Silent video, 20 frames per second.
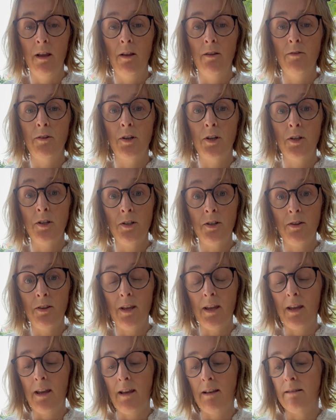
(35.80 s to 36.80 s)
The good
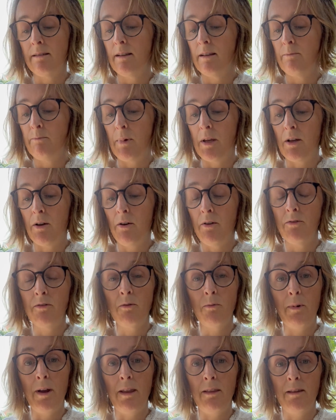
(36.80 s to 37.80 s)
thing is, because
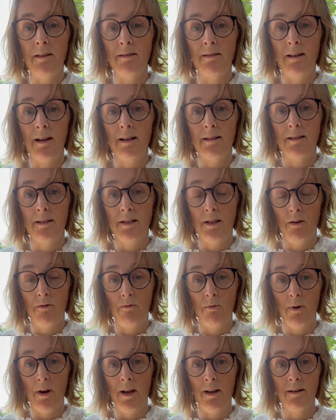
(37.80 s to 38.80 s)
the way this
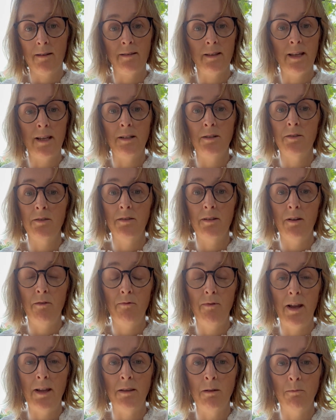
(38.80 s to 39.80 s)
laxative works, it doesn't
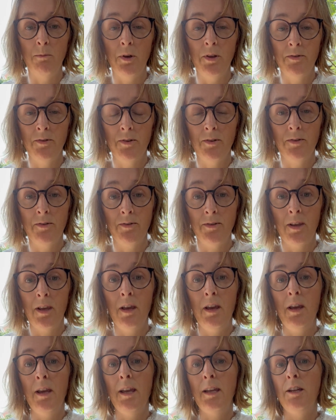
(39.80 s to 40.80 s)
affect the muscles,
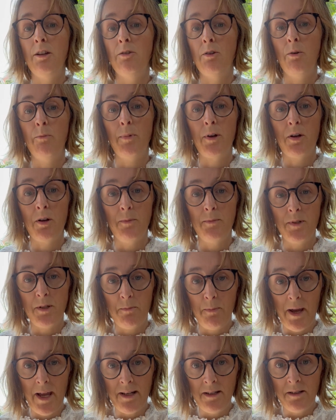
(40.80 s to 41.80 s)
you don't become
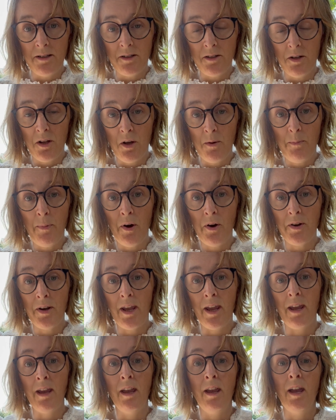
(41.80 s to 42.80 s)
dependent upon
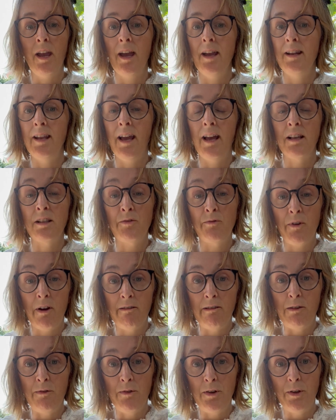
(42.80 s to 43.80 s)
it, and it has
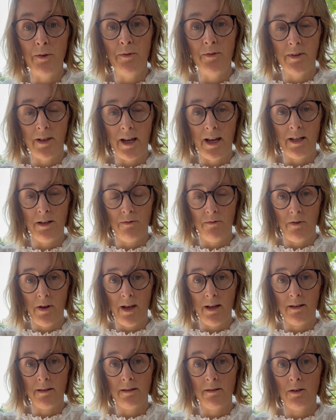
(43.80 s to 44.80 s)
very few side
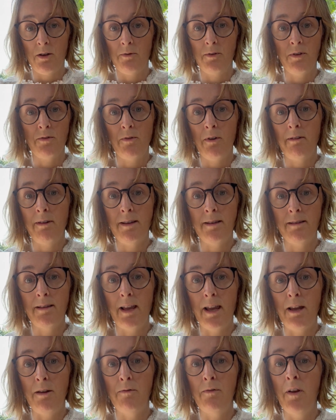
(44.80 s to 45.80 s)
effects. So it's very
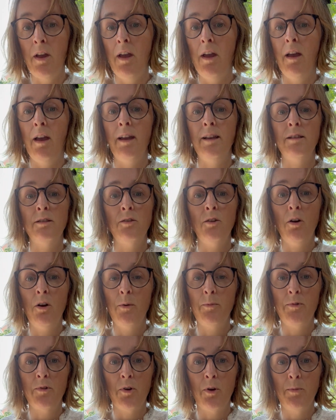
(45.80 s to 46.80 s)
safe. It's not
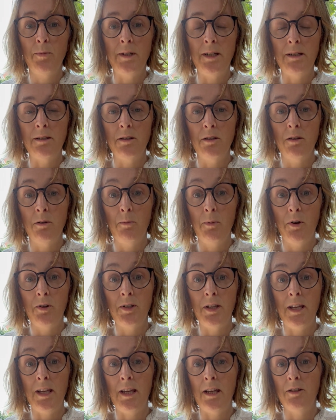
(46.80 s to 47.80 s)
absorbed into the
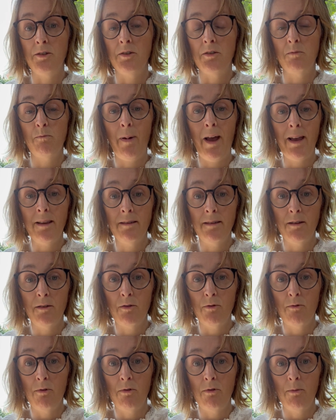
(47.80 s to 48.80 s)
body, it just
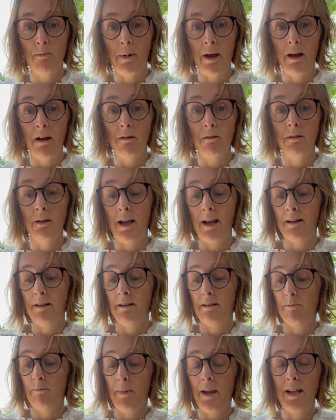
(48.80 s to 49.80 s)
passes through the bowel, and
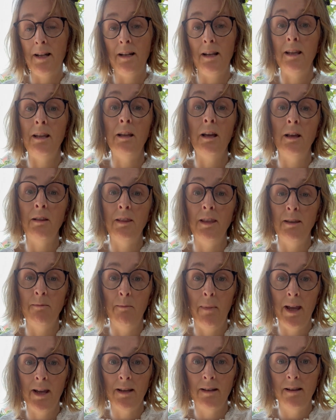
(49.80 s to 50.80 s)
it's mainly the
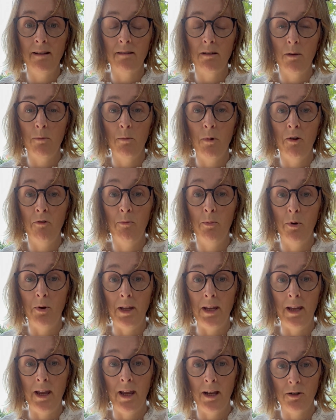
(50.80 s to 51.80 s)
mechanism of
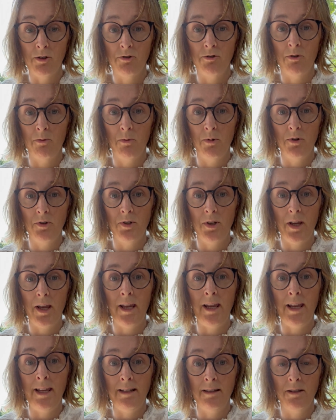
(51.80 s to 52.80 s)
putting extra water
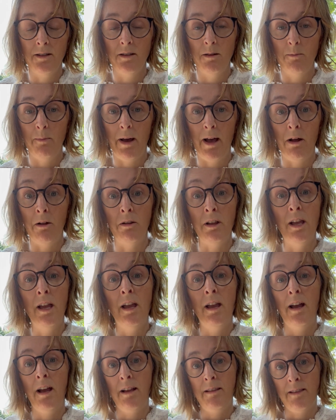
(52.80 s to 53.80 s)
into the bowel,
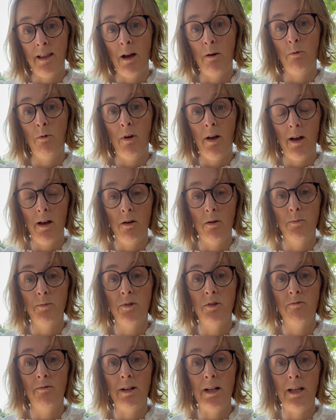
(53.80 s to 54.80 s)
and that will help
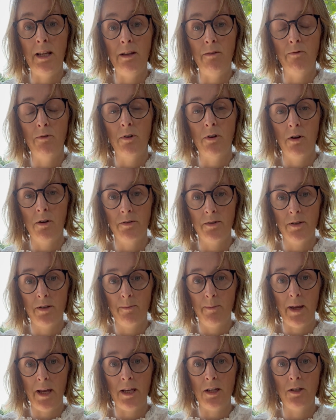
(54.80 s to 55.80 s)
to relieve the
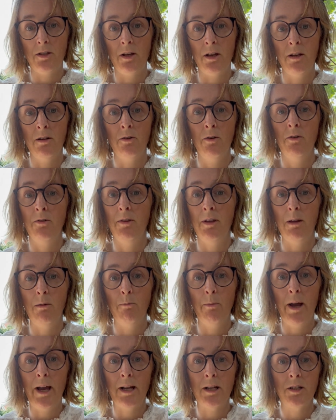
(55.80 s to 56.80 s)
constipation or the
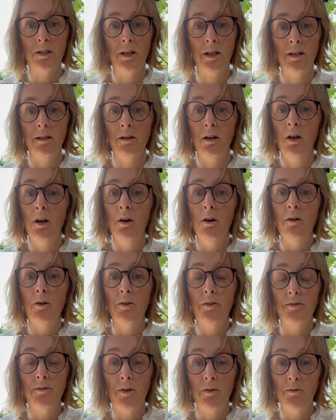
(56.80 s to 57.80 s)
impaction
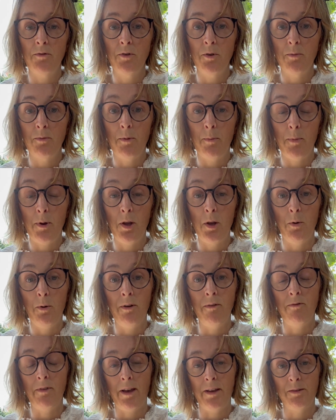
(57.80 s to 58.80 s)
or soften up the poo
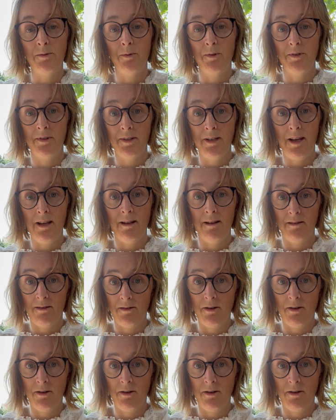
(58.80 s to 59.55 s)
if that's what's needed.